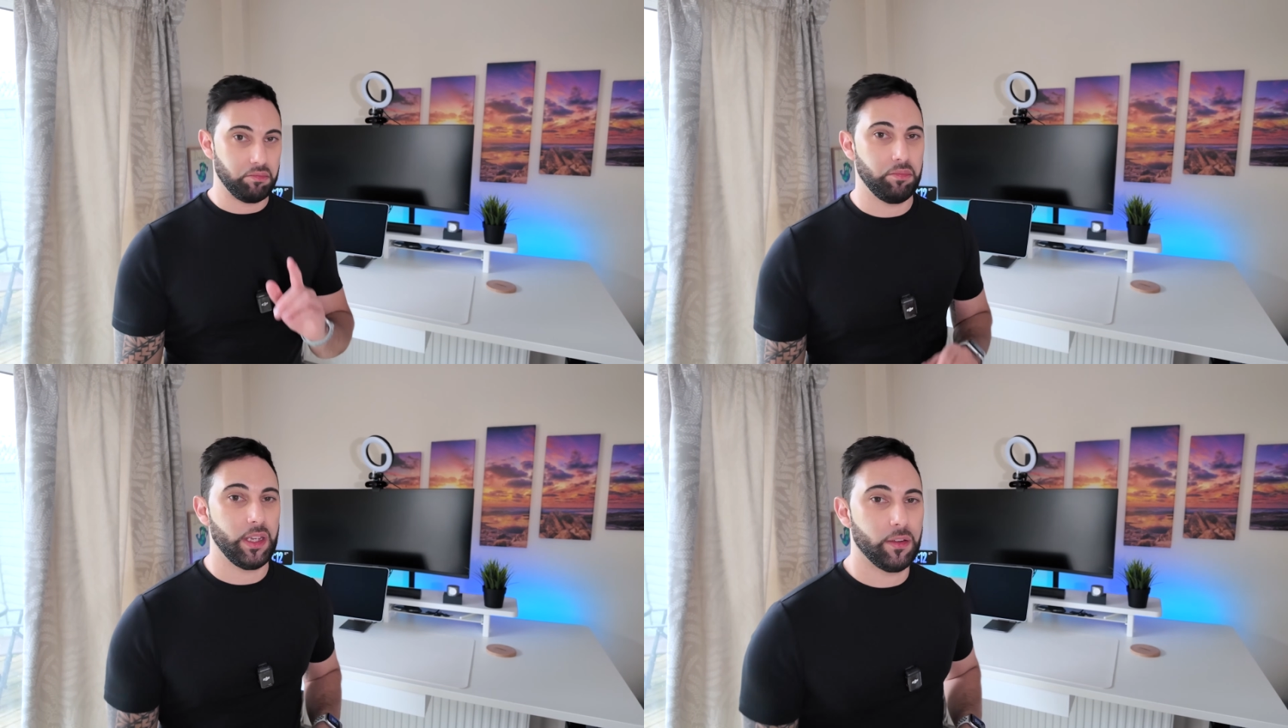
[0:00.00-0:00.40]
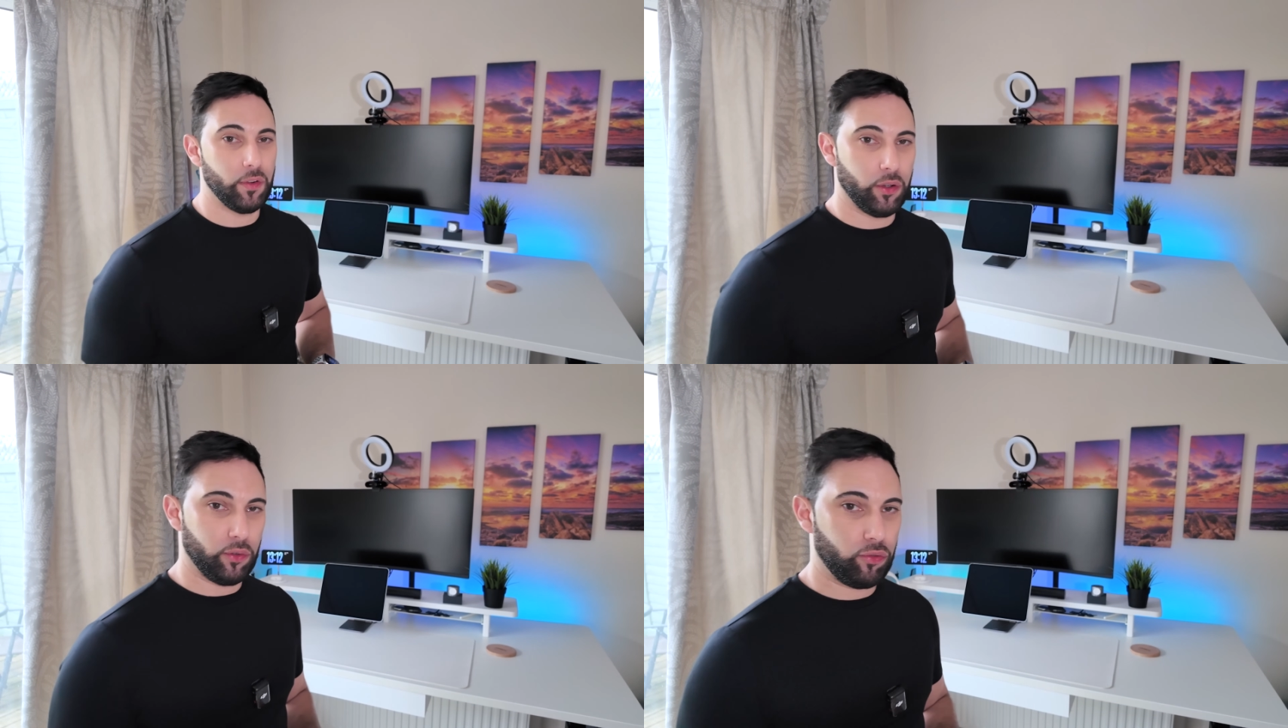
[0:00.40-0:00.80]
make a
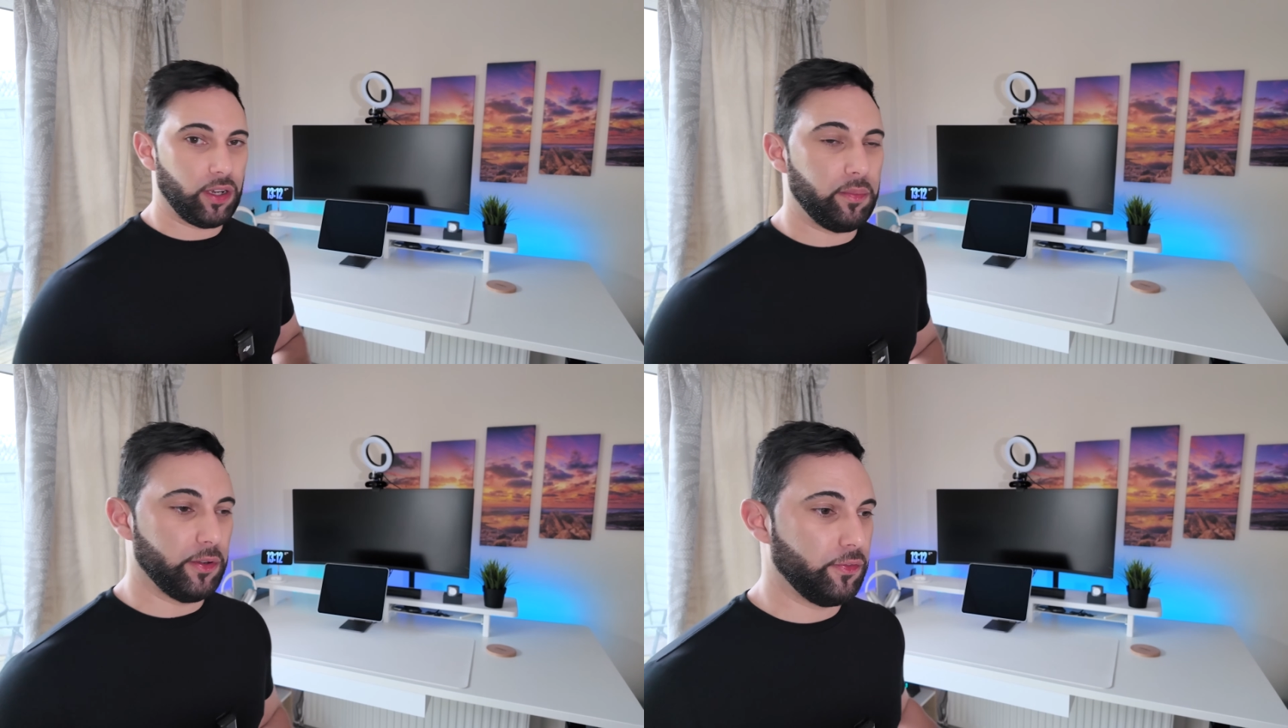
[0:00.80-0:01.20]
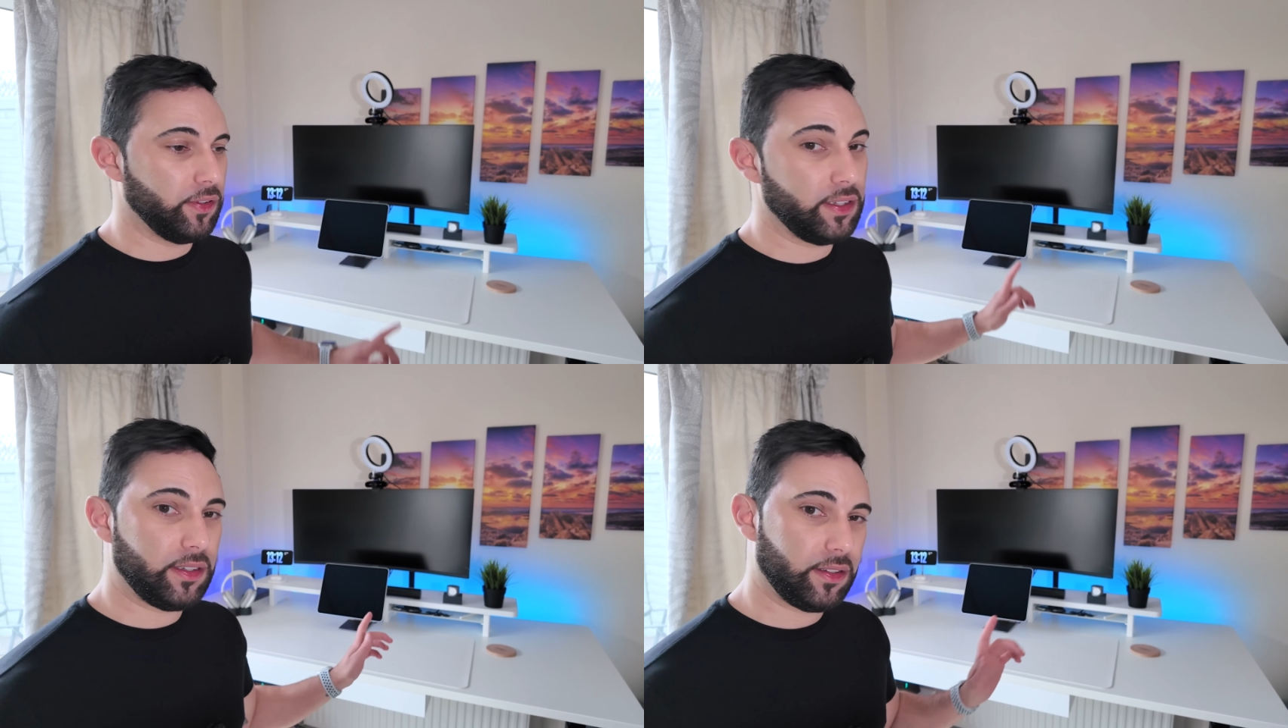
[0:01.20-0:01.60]
Vernal treadmill
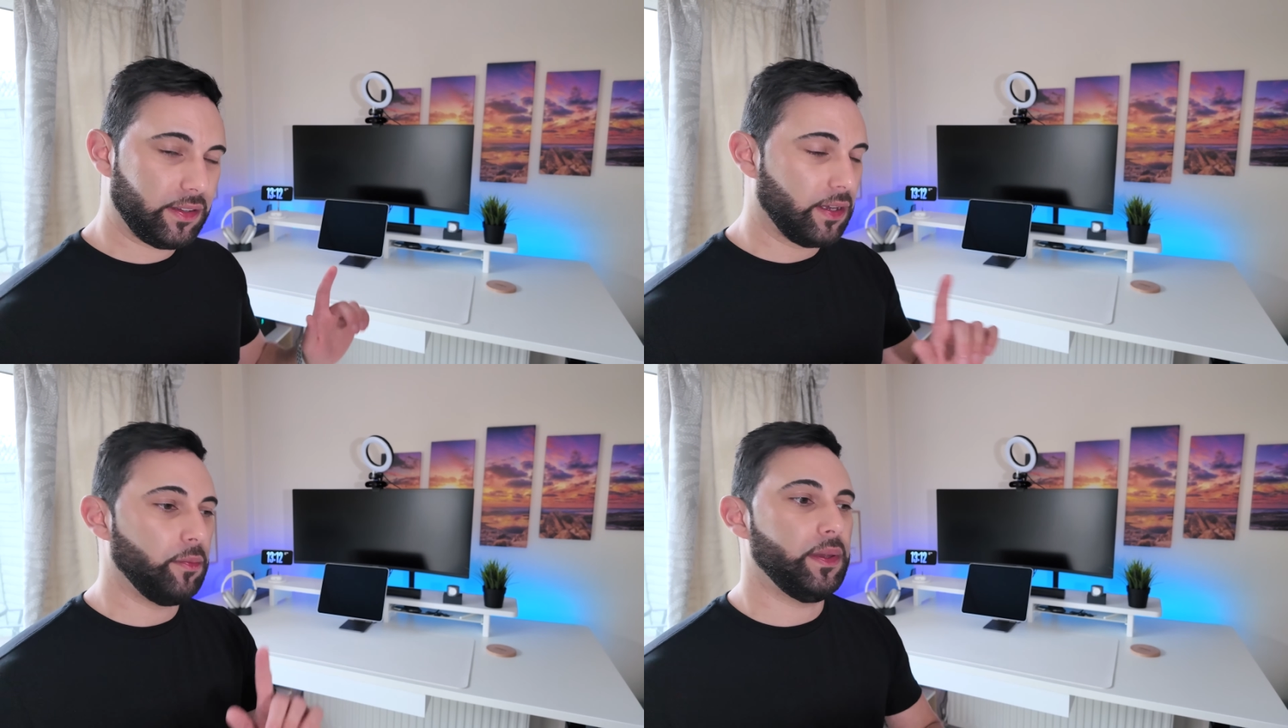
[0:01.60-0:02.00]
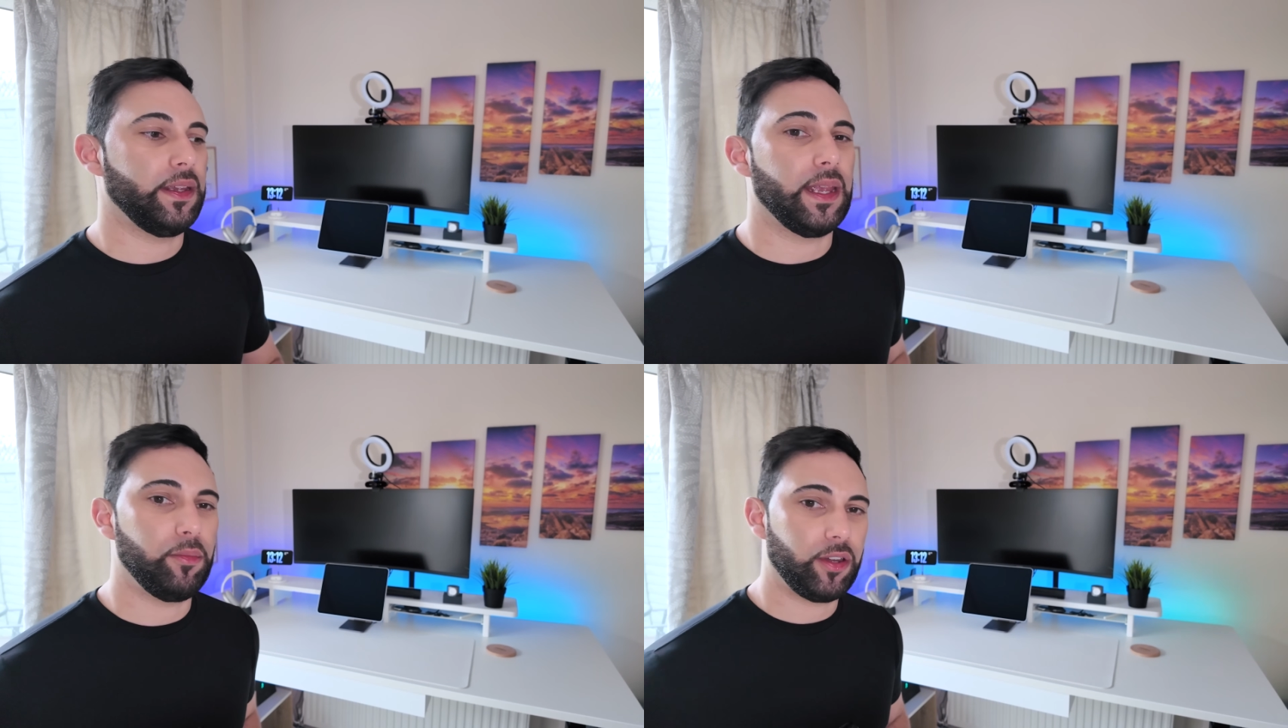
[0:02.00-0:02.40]
for this. That would be a
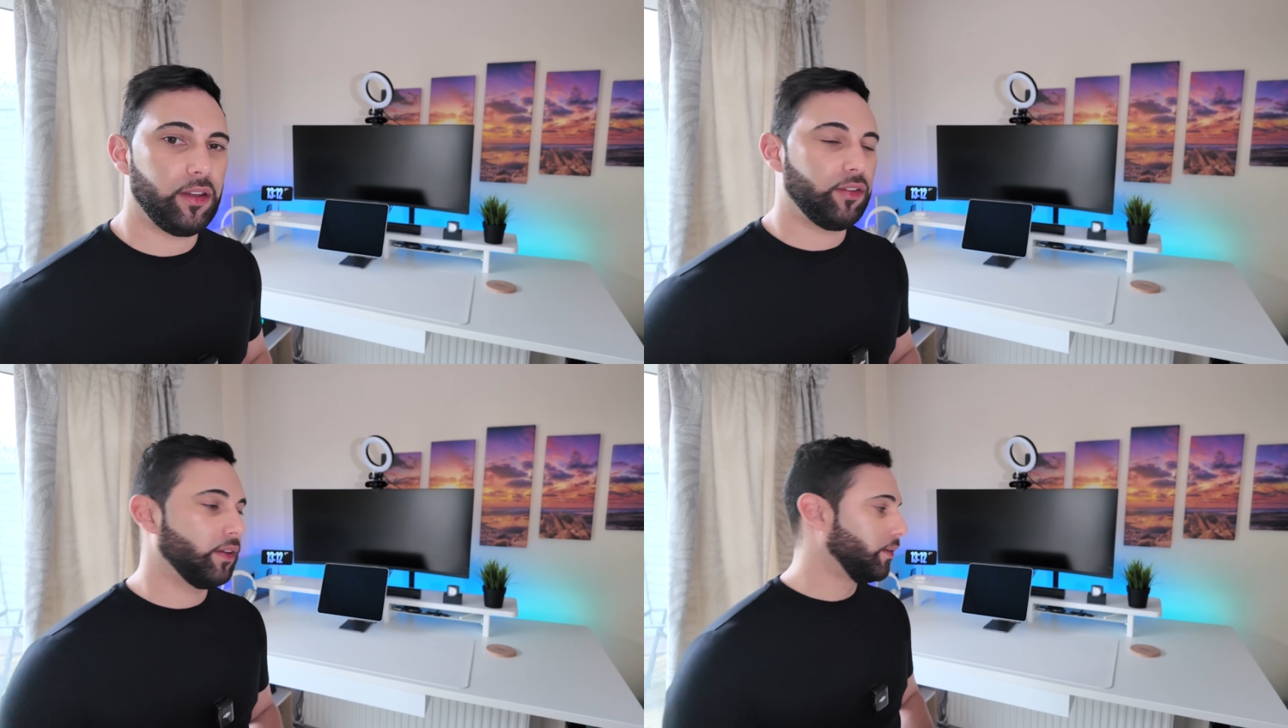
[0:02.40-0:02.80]
game changer.